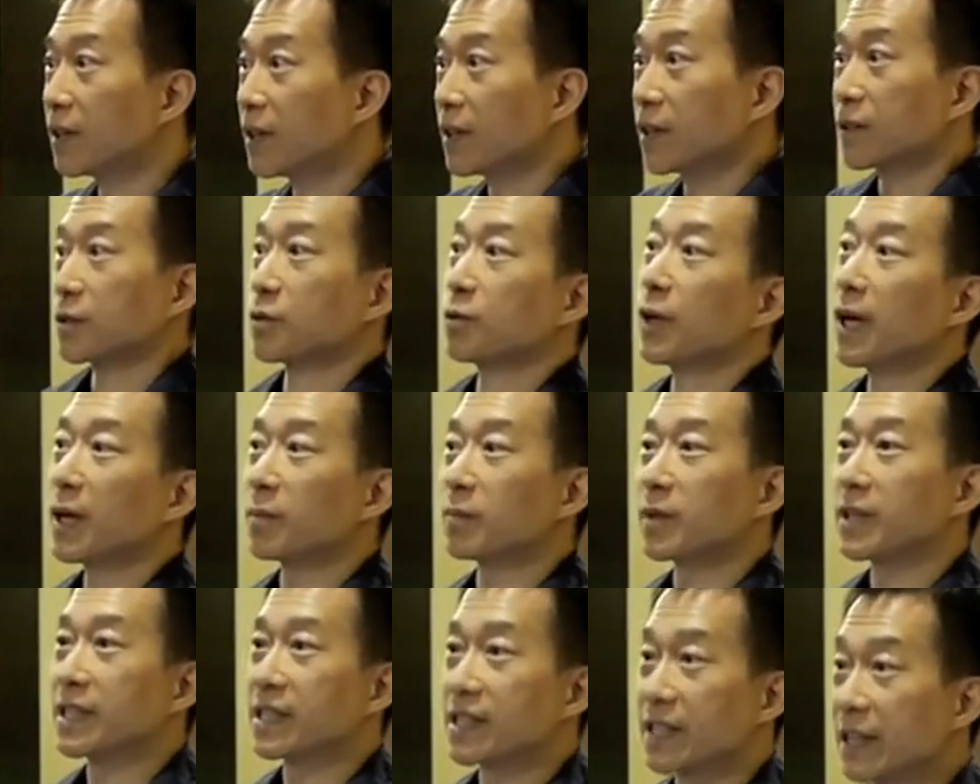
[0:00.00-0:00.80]
So what
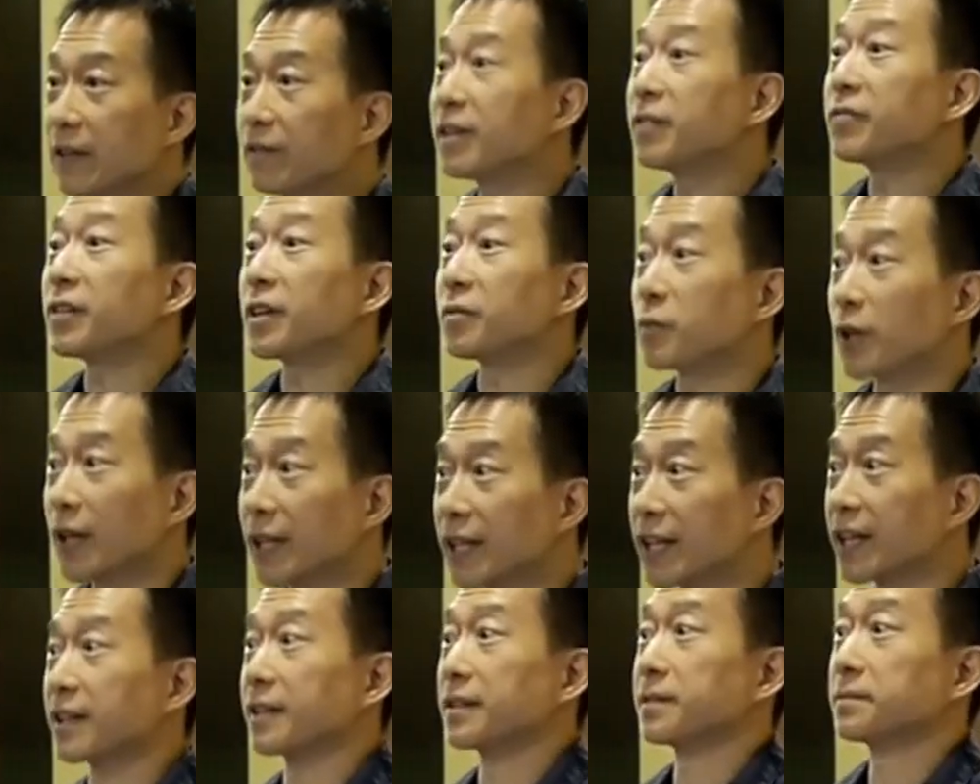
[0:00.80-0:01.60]
happens is, even if I'm
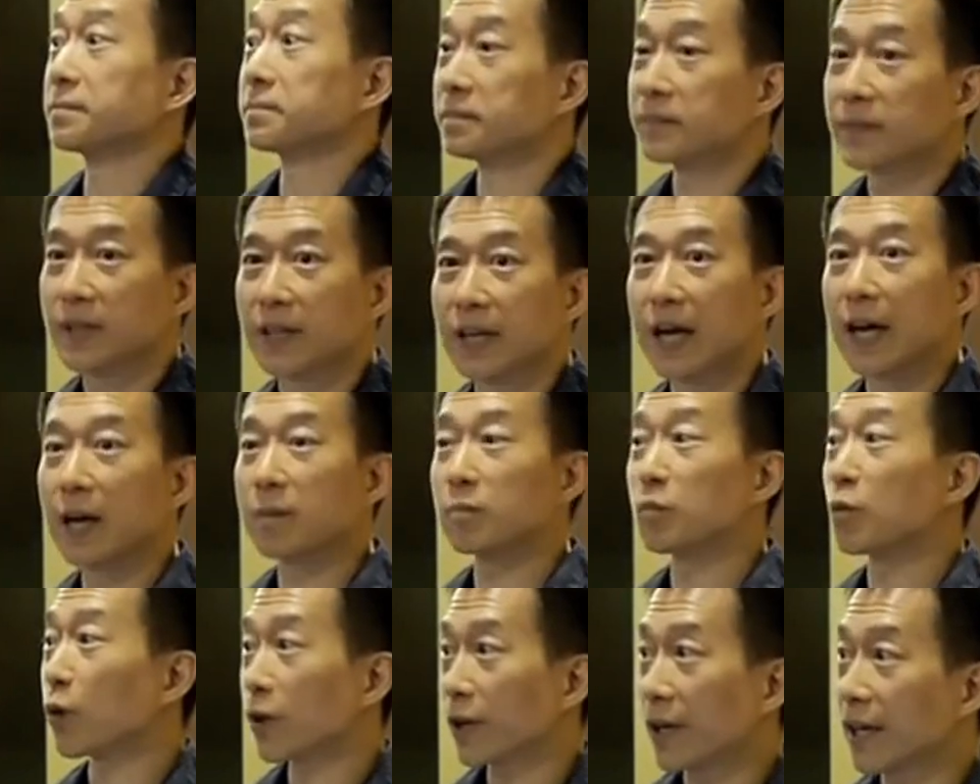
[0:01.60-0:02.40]
running, I'm
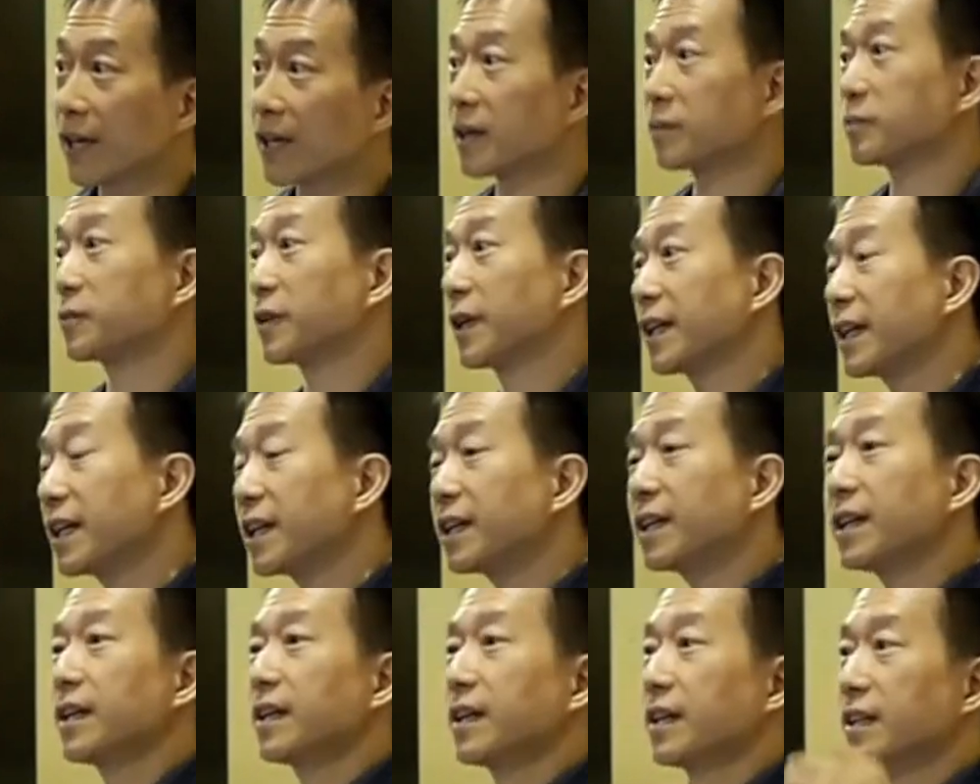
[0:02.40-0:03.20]
walking, I'm
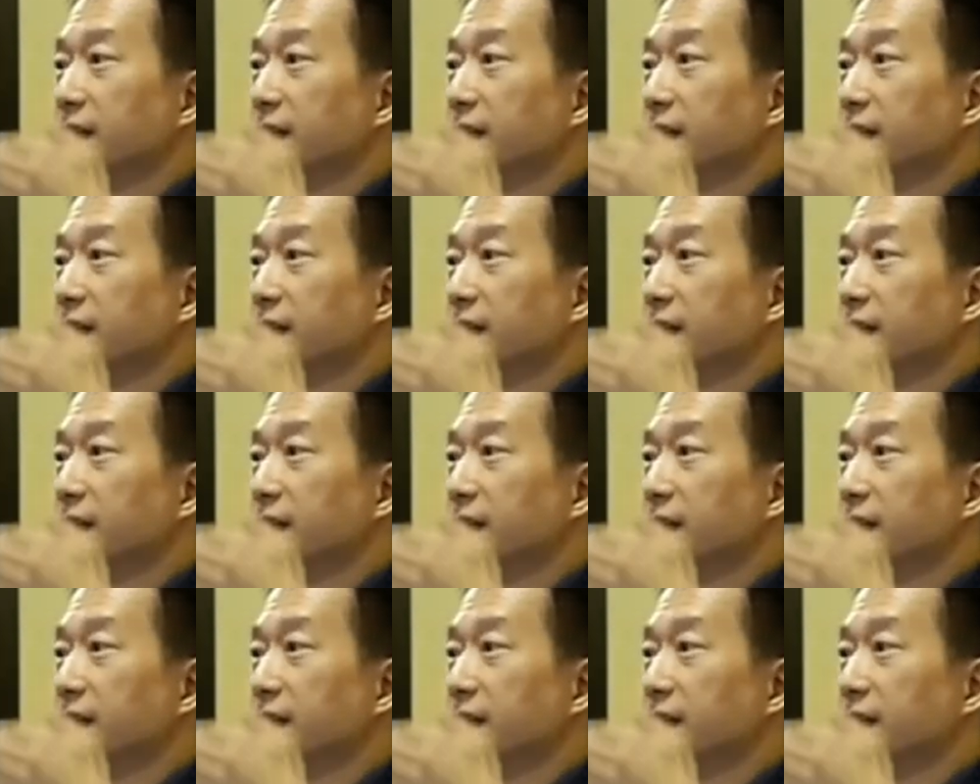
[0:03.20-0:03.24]
running,